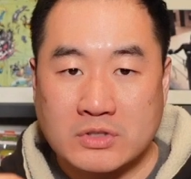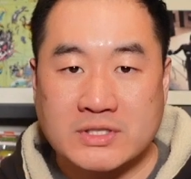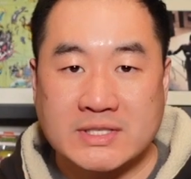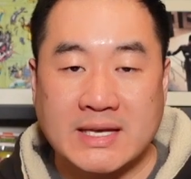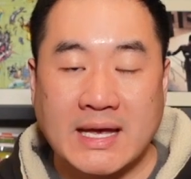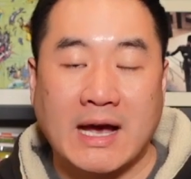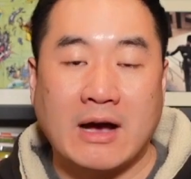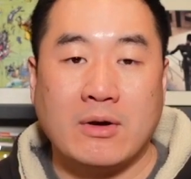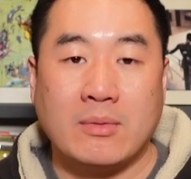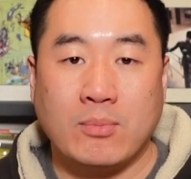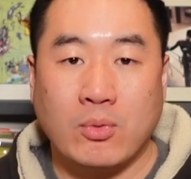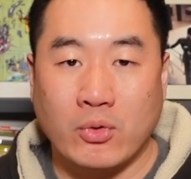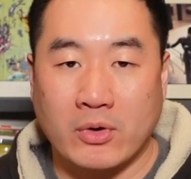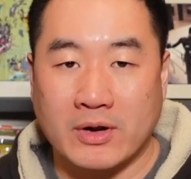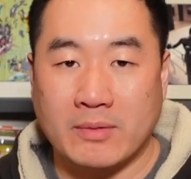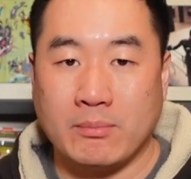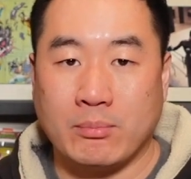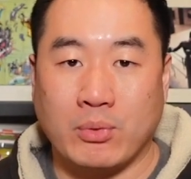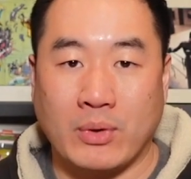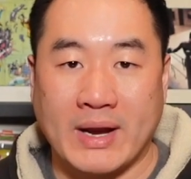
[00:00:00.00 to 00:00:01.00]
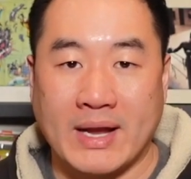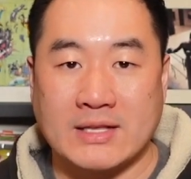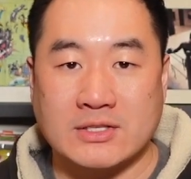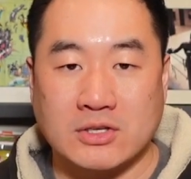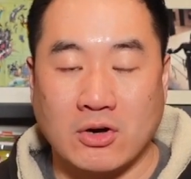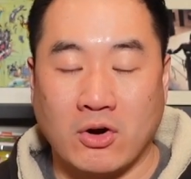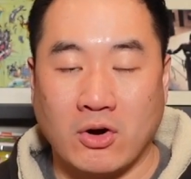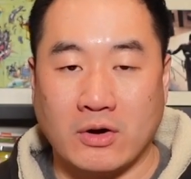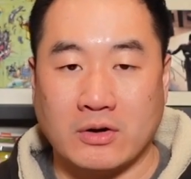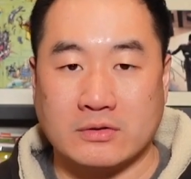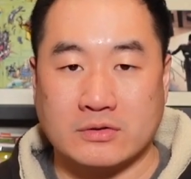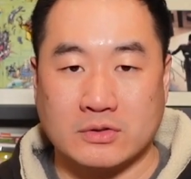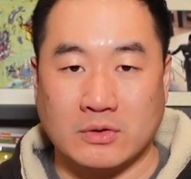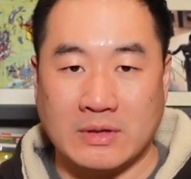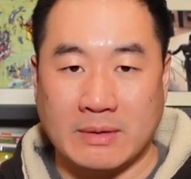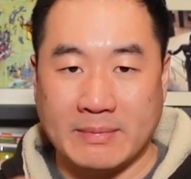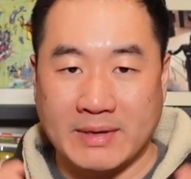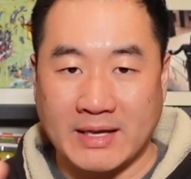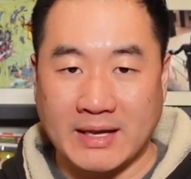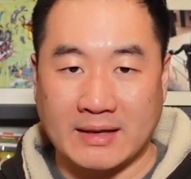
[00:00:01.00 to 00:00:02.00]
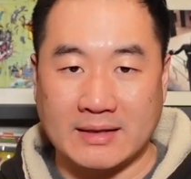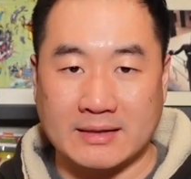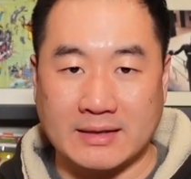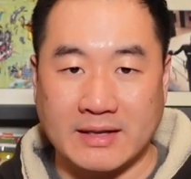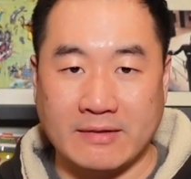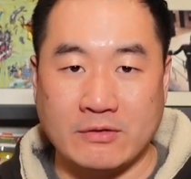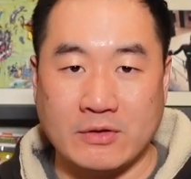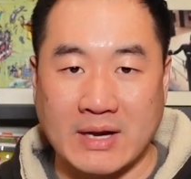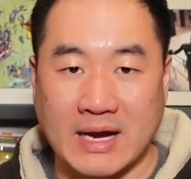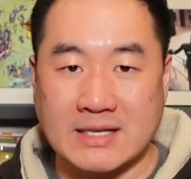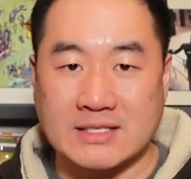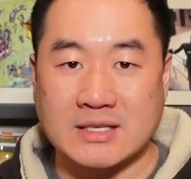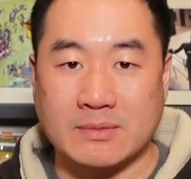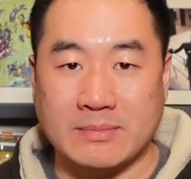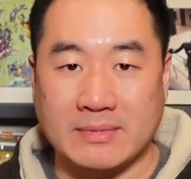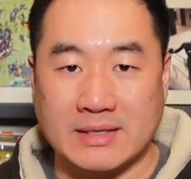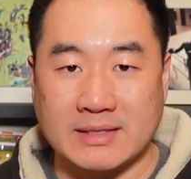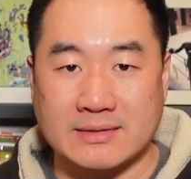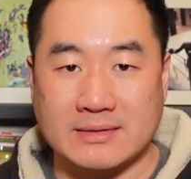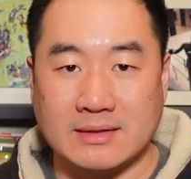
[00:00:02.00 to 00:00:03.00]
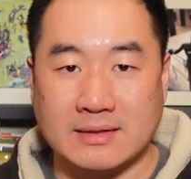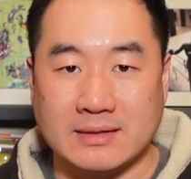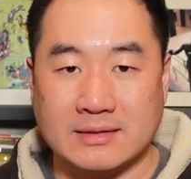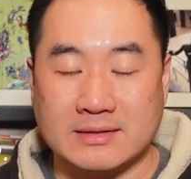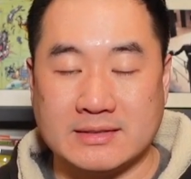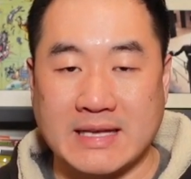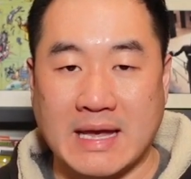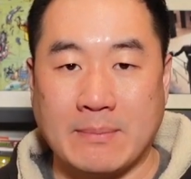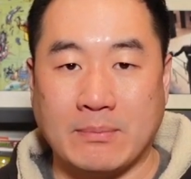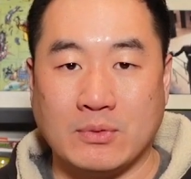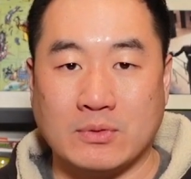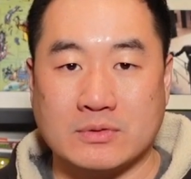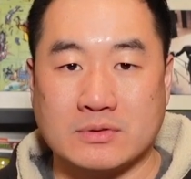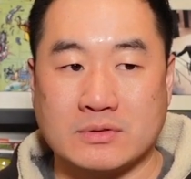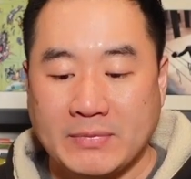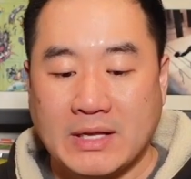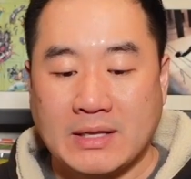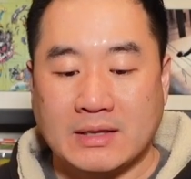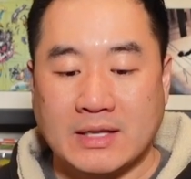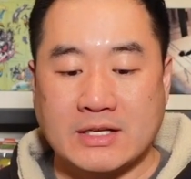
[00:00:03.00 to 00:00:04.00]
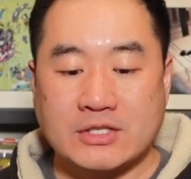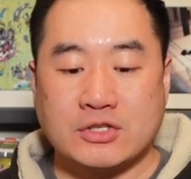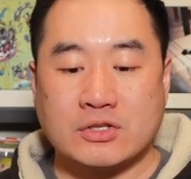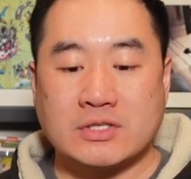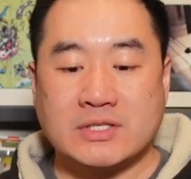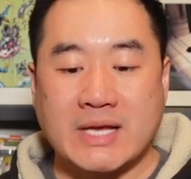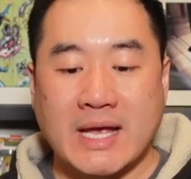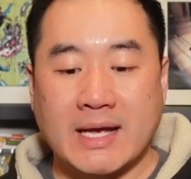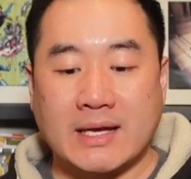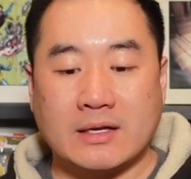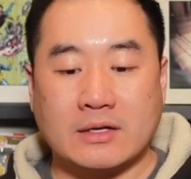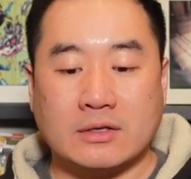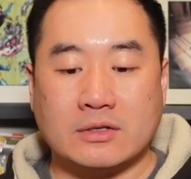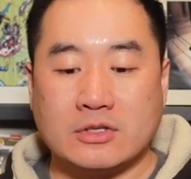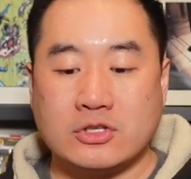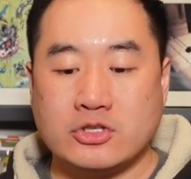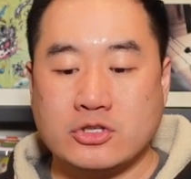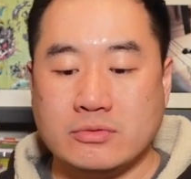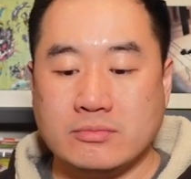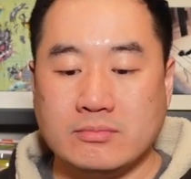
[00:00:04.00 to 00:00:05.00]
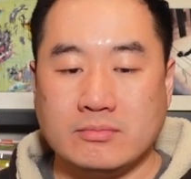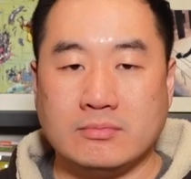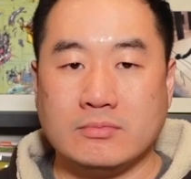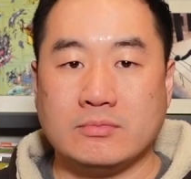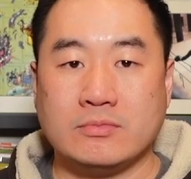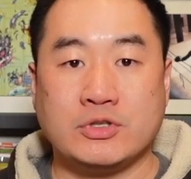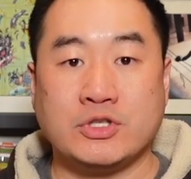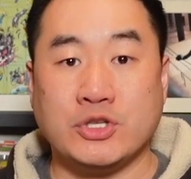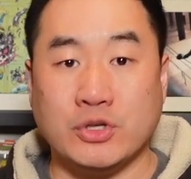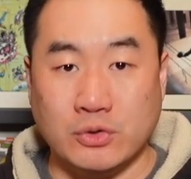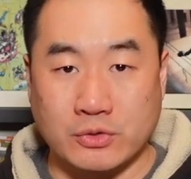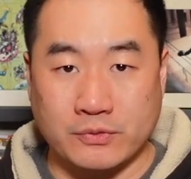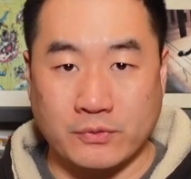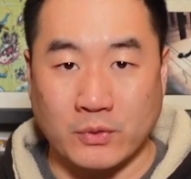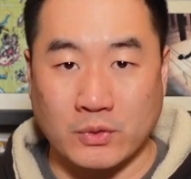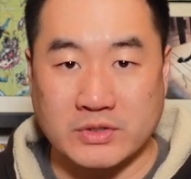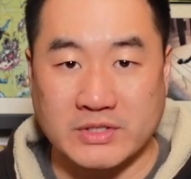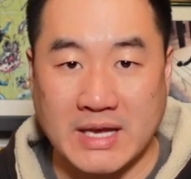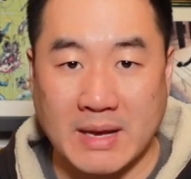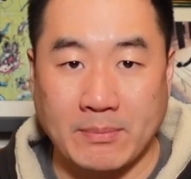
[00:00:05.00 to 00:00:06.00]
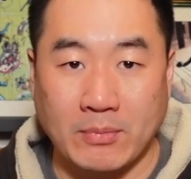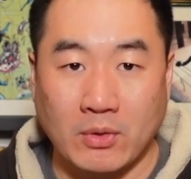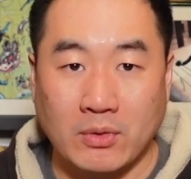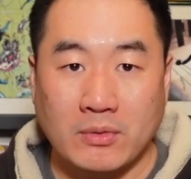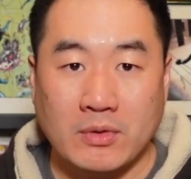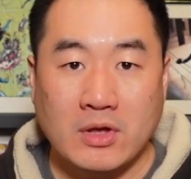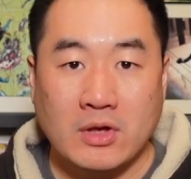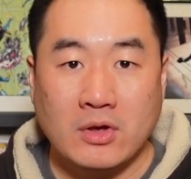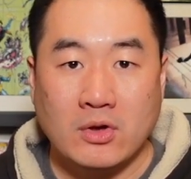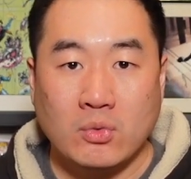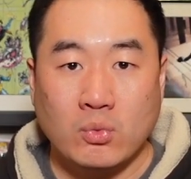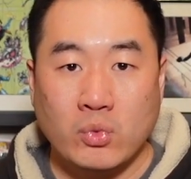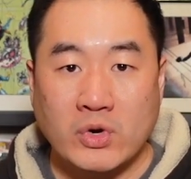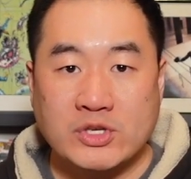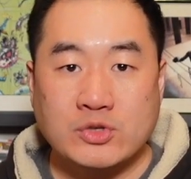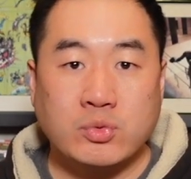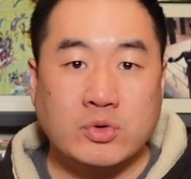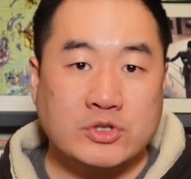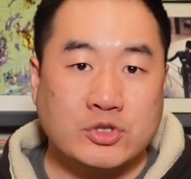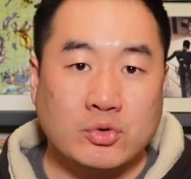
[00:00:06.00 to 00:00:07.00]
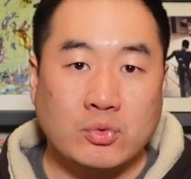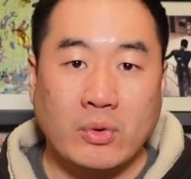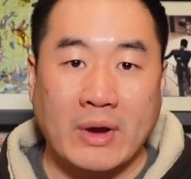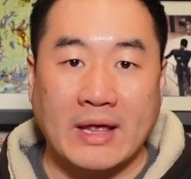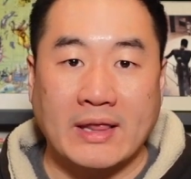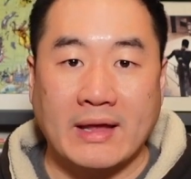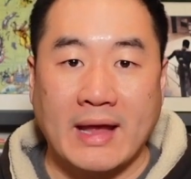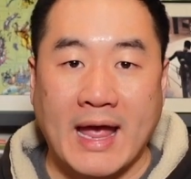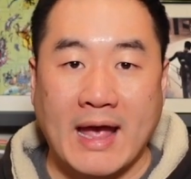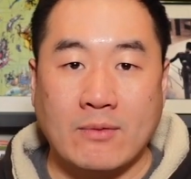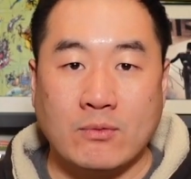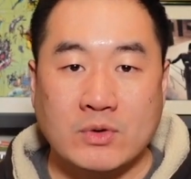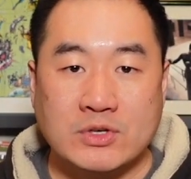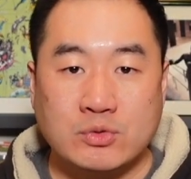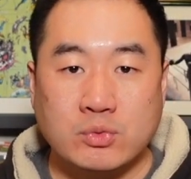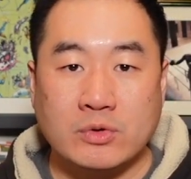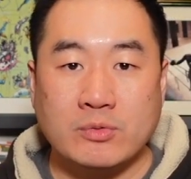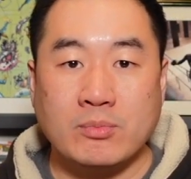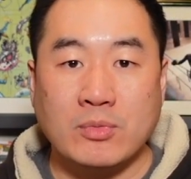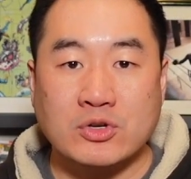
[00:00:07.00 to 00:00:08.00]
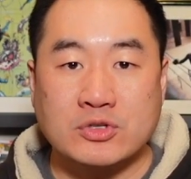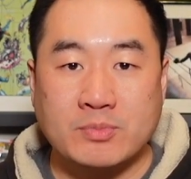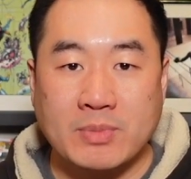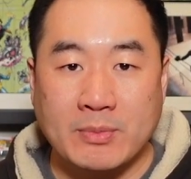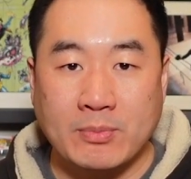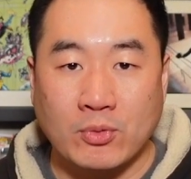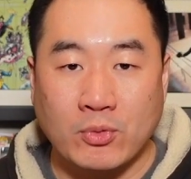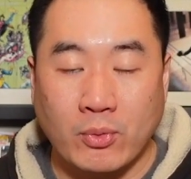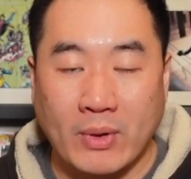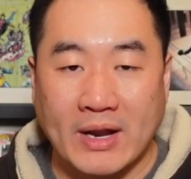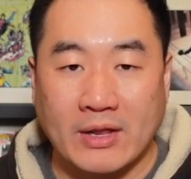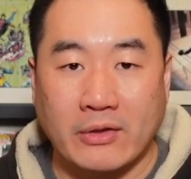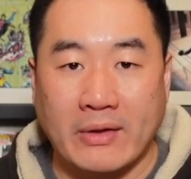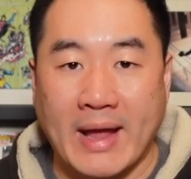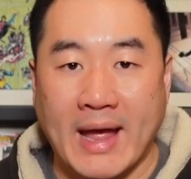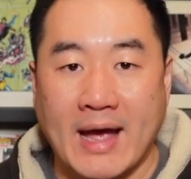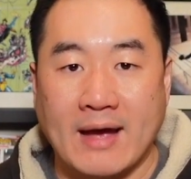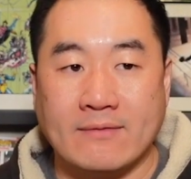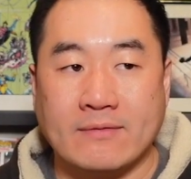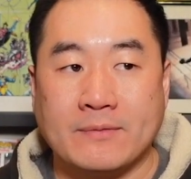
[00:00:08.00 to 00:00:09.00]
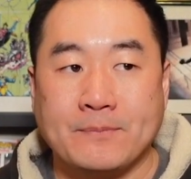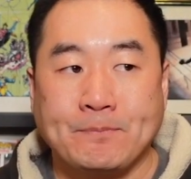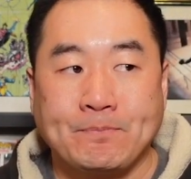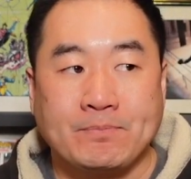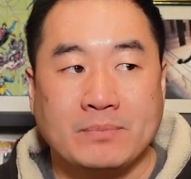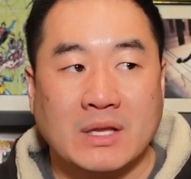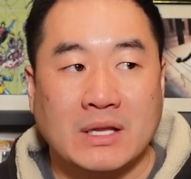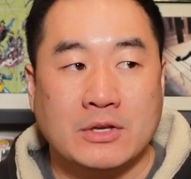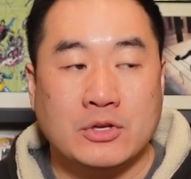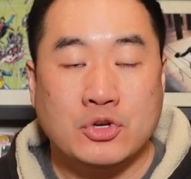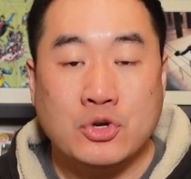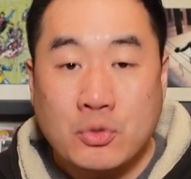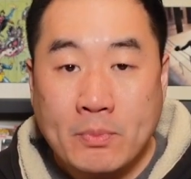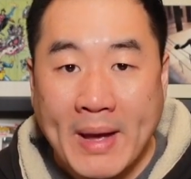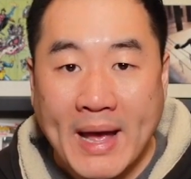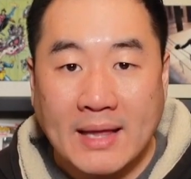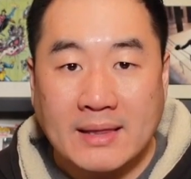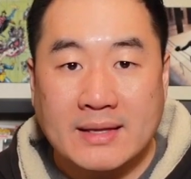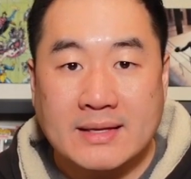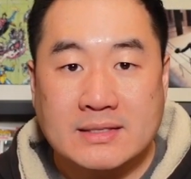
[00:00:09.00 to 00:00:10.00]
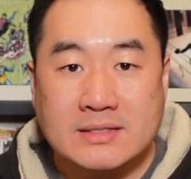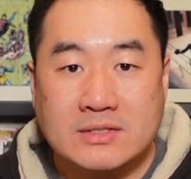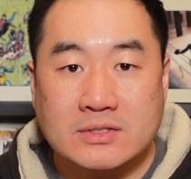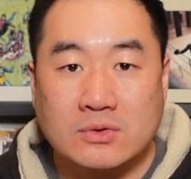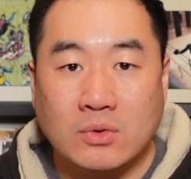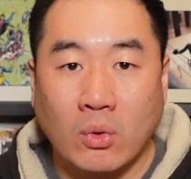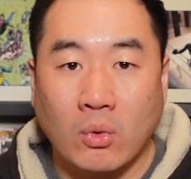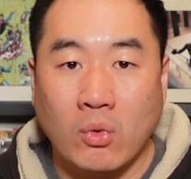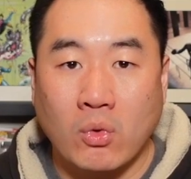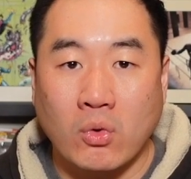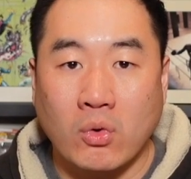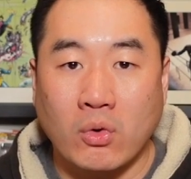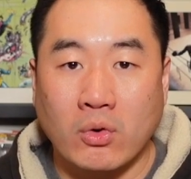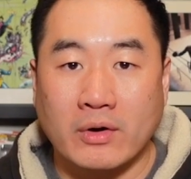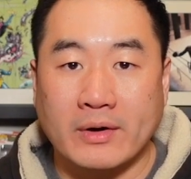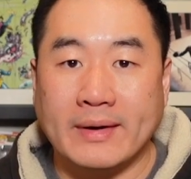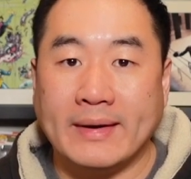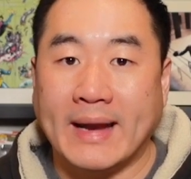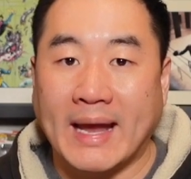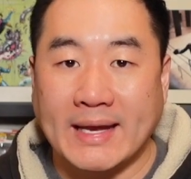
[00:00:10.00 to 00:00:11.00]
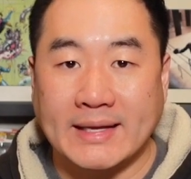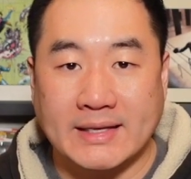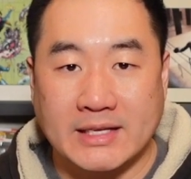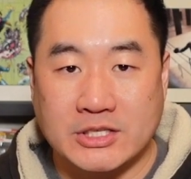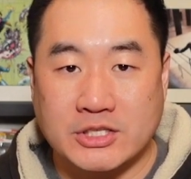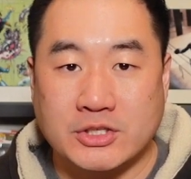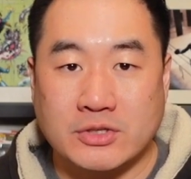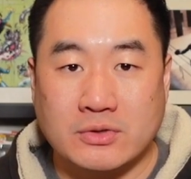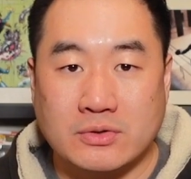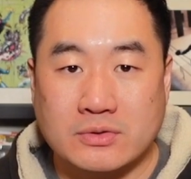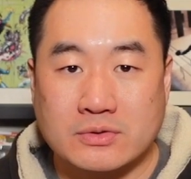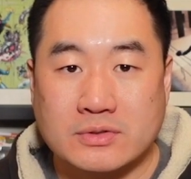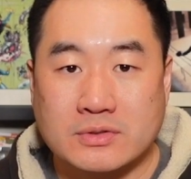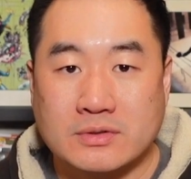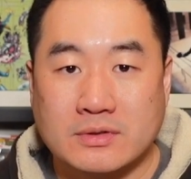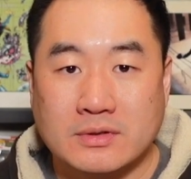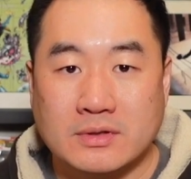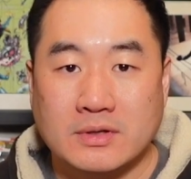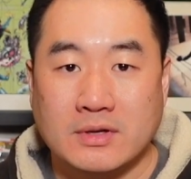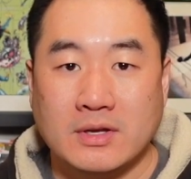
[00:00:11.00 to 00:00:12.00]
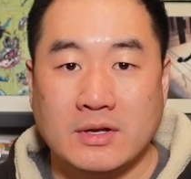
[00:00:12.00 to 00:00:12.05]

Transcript: see how important brands are. So let me give you guys some examples. Let's just take shoes, for example. Which would you rather have? Which would most people rather have? New Balance or Nike shoes?